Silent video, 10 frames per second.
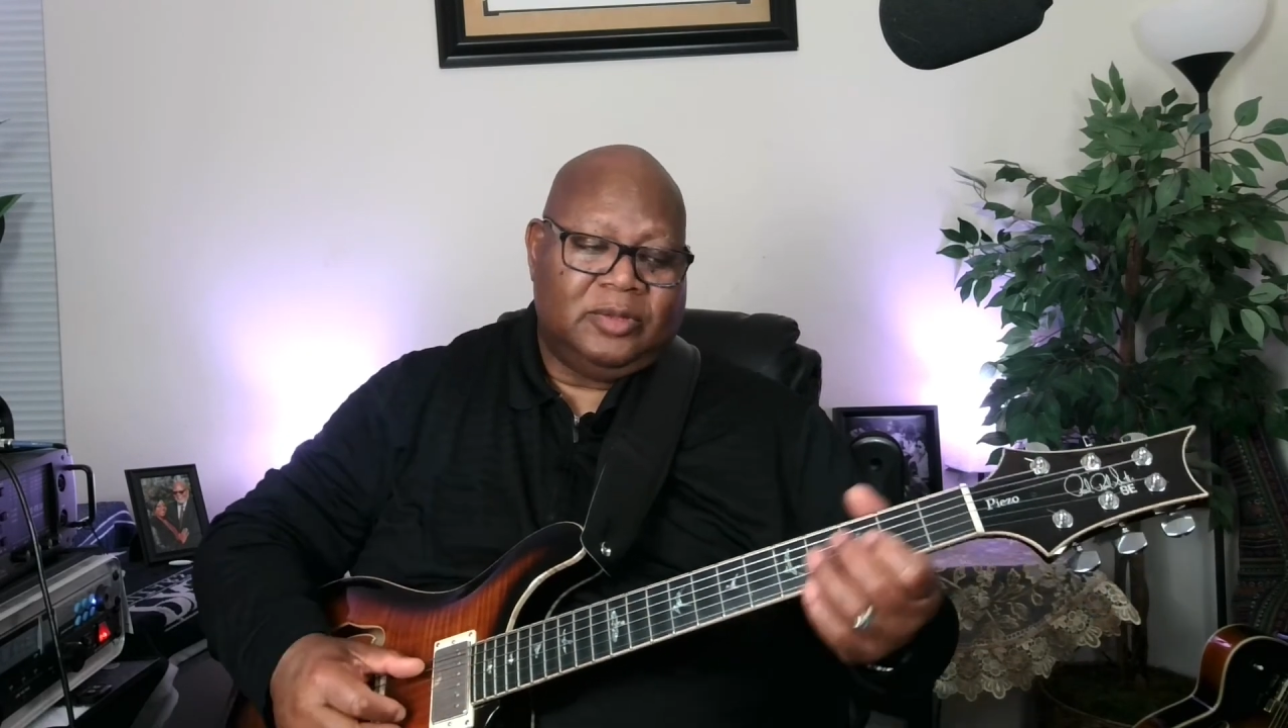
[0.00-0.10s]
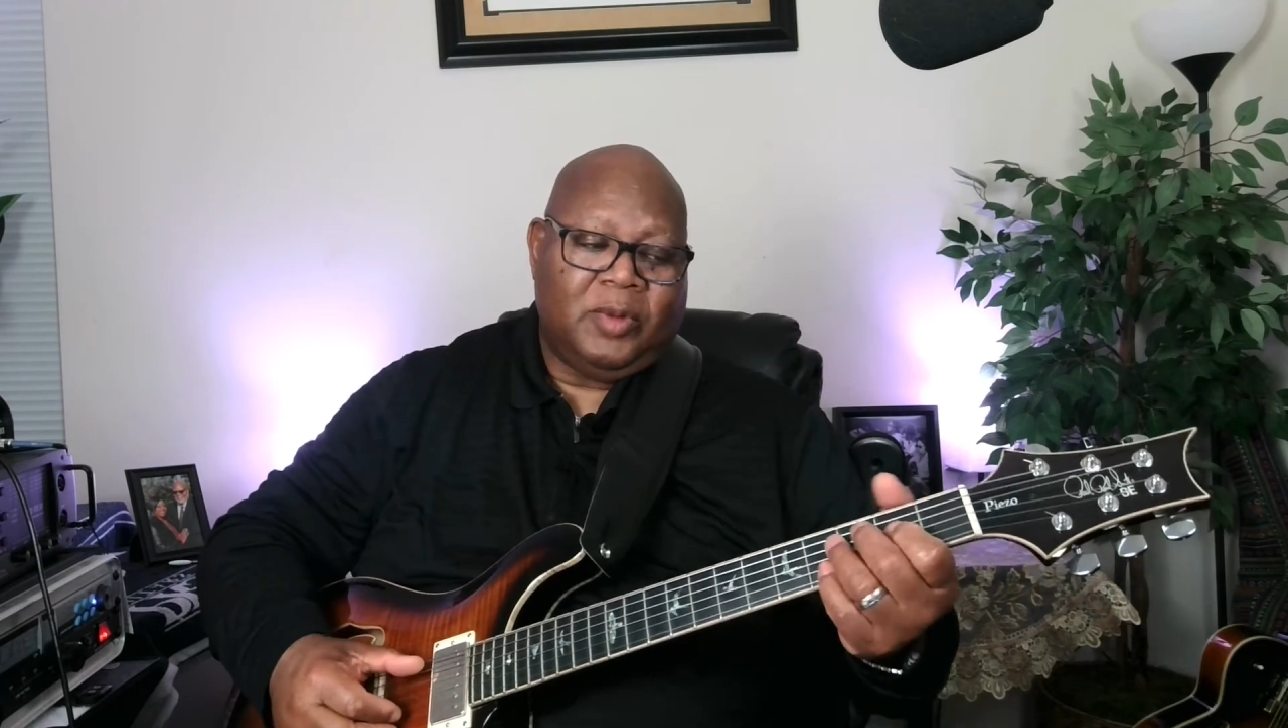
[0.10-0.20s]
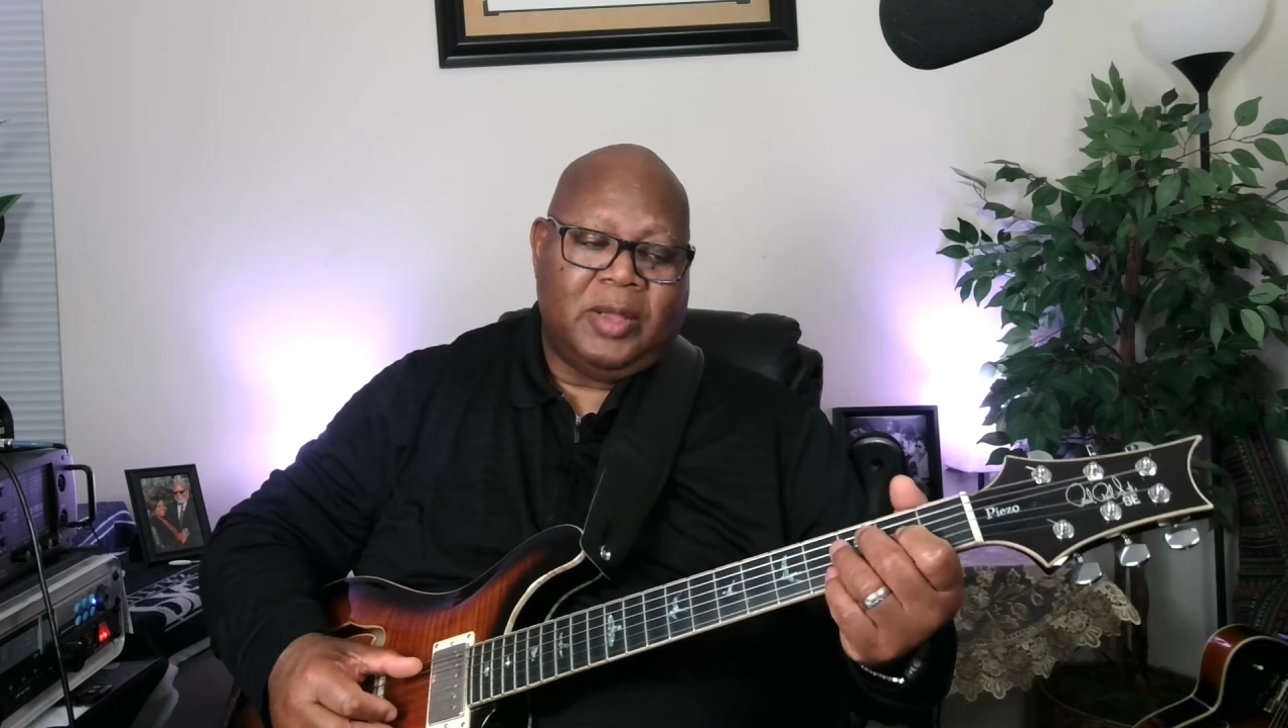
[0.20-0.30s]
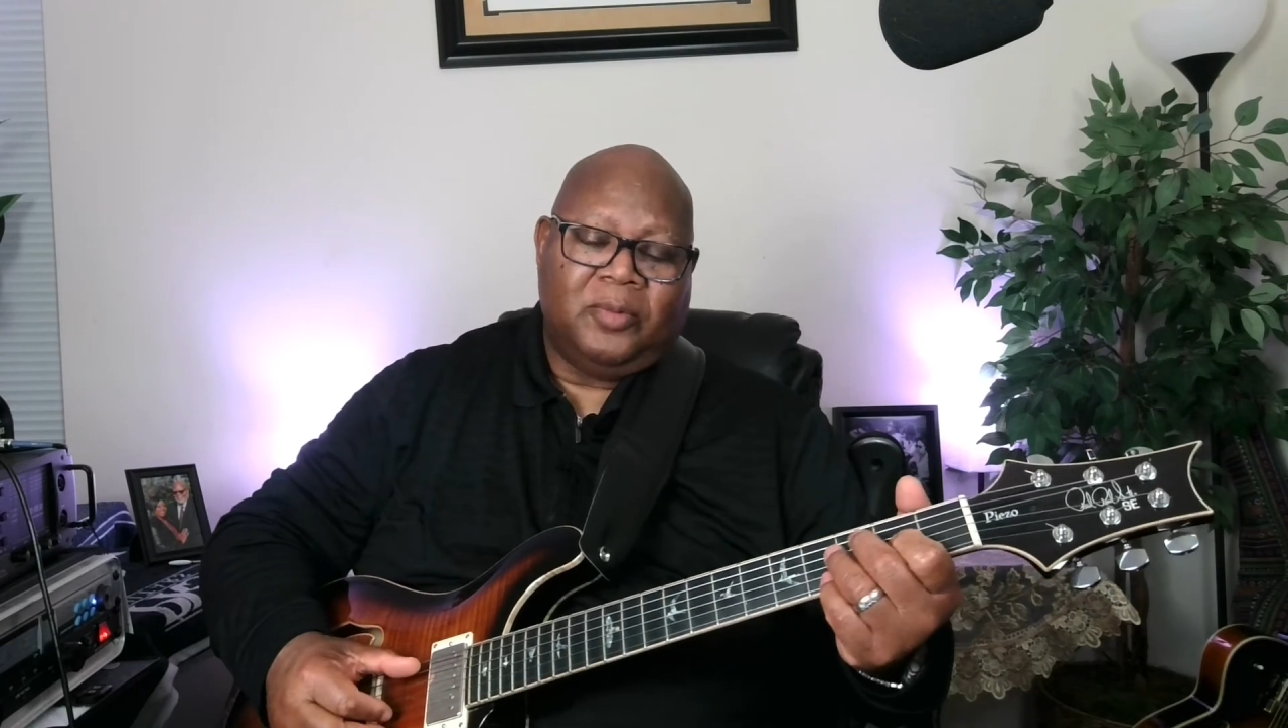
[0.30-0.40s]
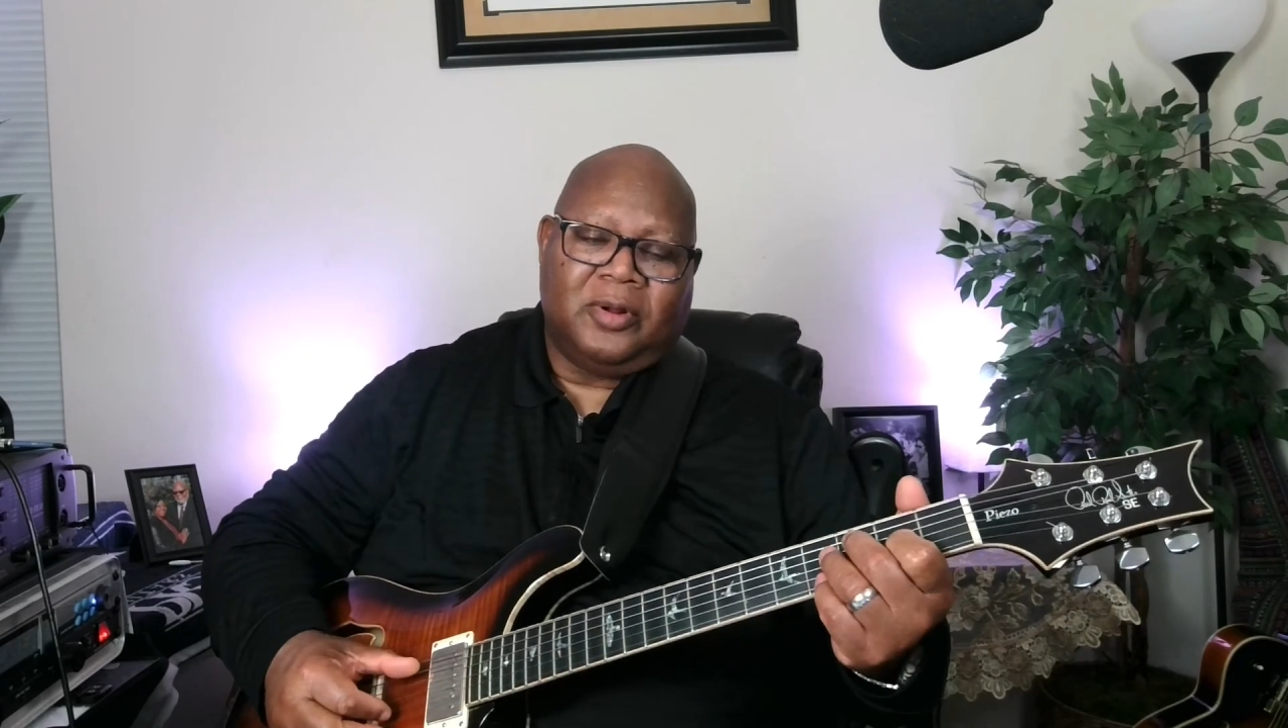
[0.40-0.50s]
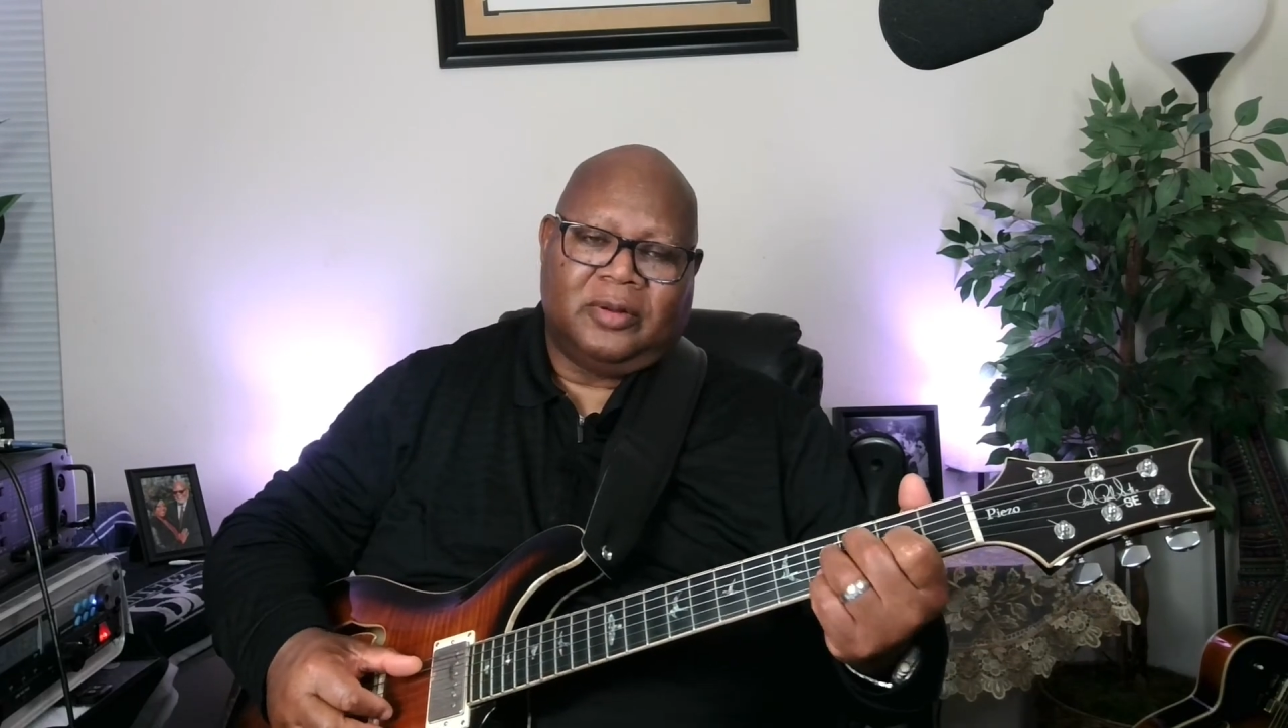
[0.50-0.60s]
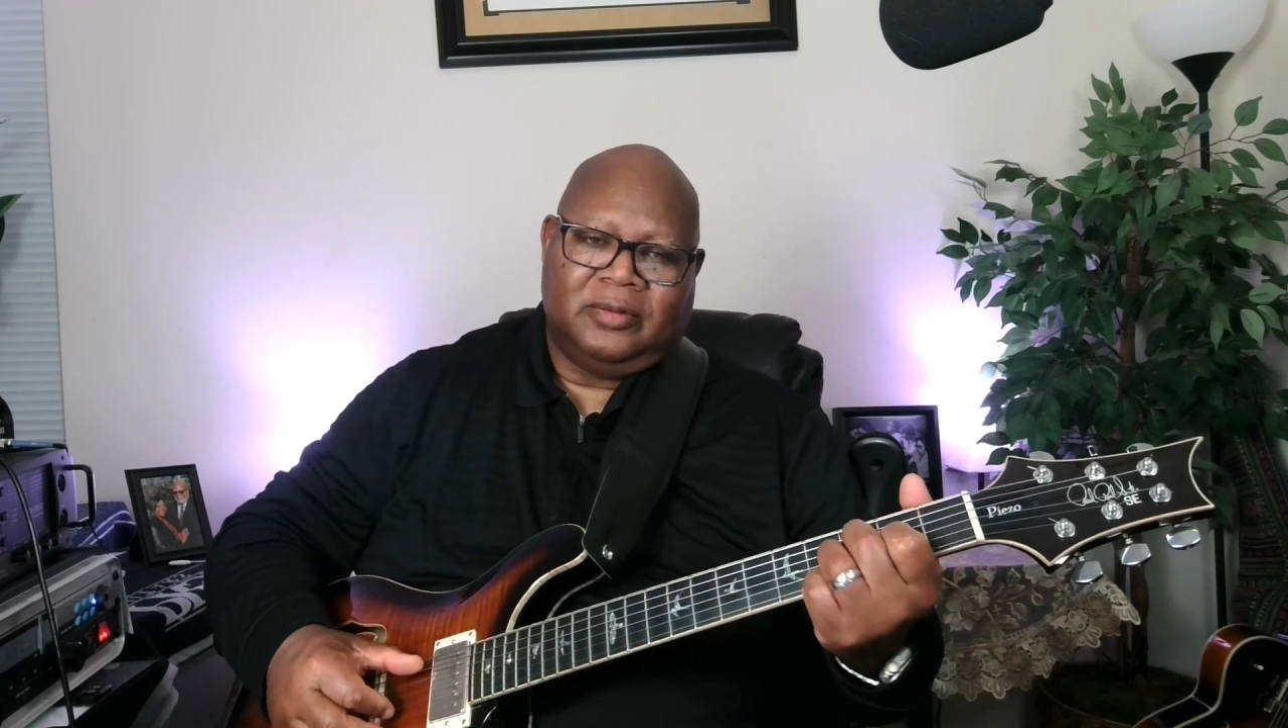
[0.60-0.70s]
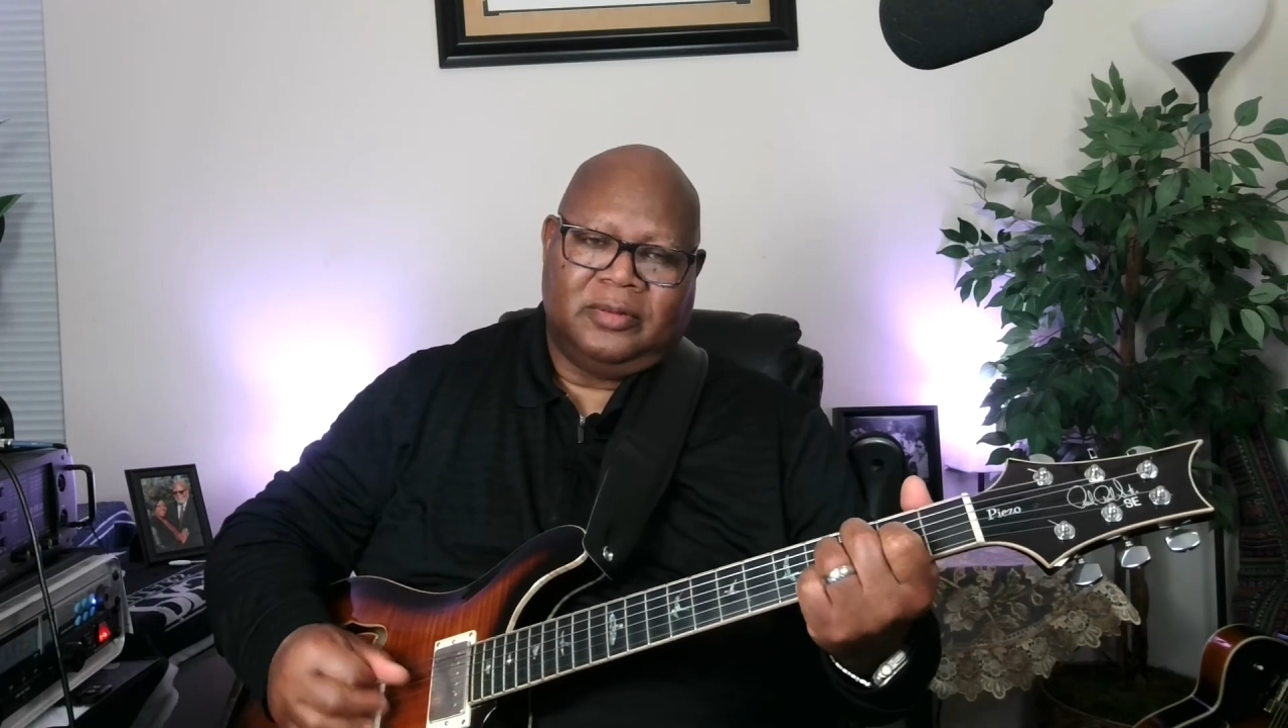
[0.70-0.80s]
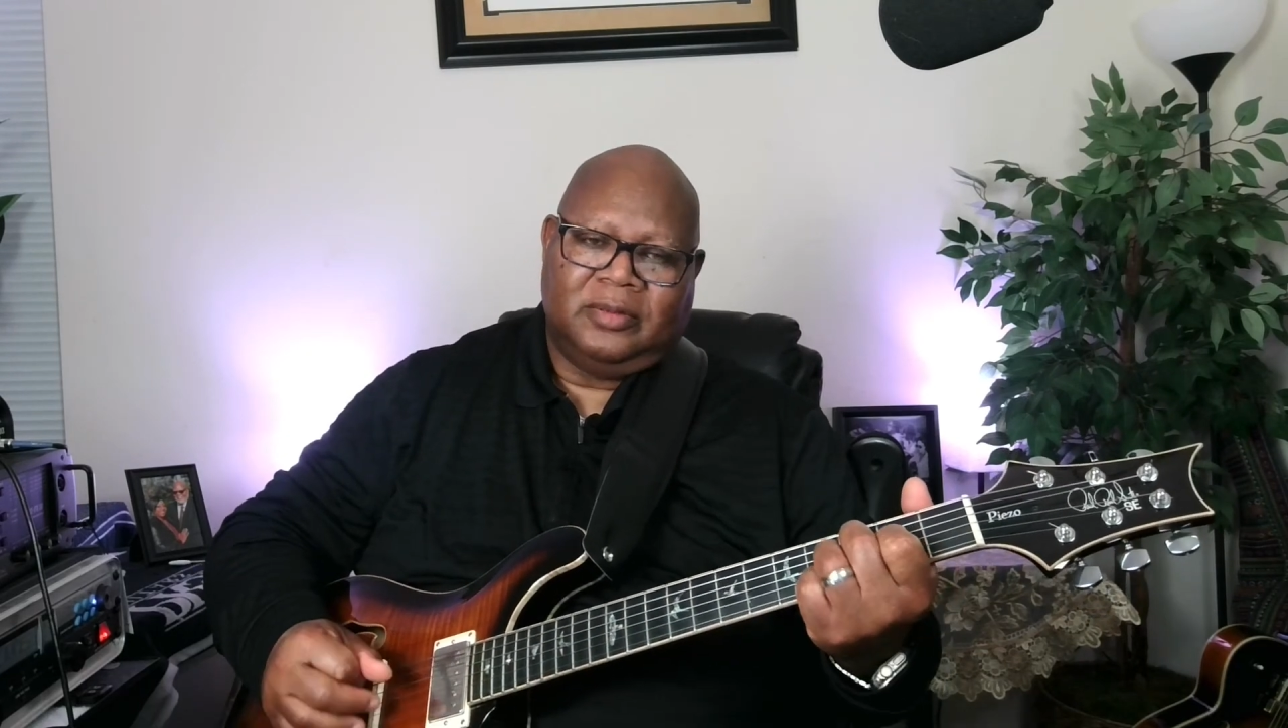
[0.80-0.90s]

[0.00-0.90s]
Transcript: the way it works.